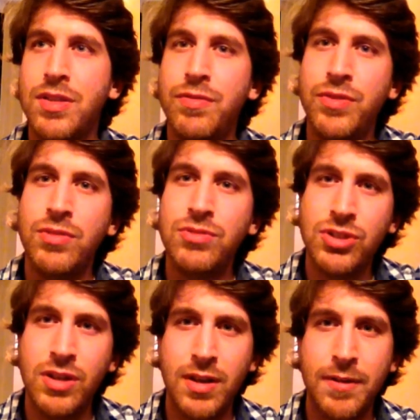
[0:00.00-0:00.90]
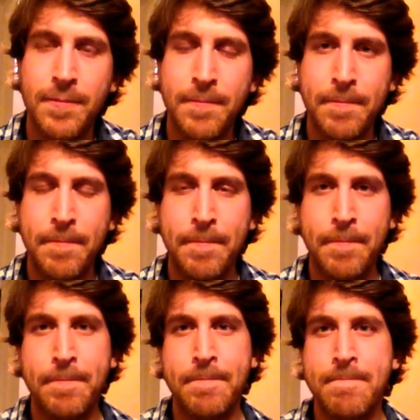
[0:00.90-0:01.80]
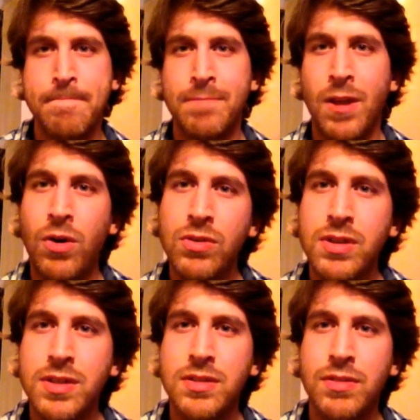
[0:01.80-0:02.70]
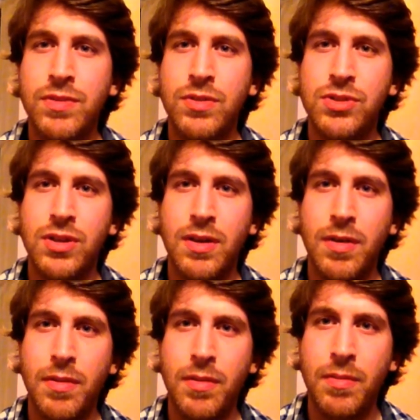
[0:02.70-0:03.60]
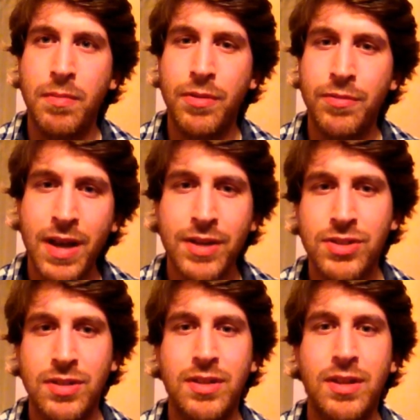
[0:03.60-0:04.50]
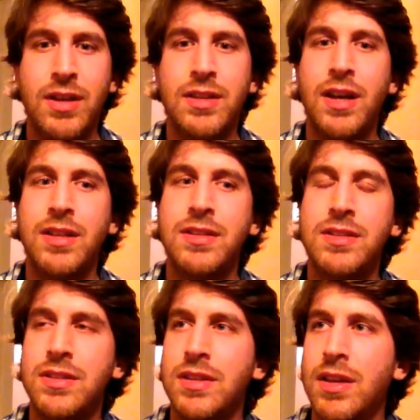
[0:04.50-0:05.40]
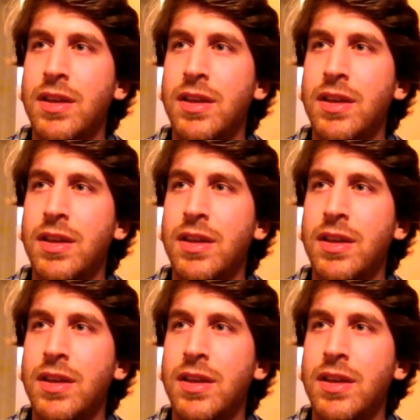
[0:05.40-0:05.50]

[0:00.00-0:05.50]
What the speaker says: the future wholeness, the future perfection, and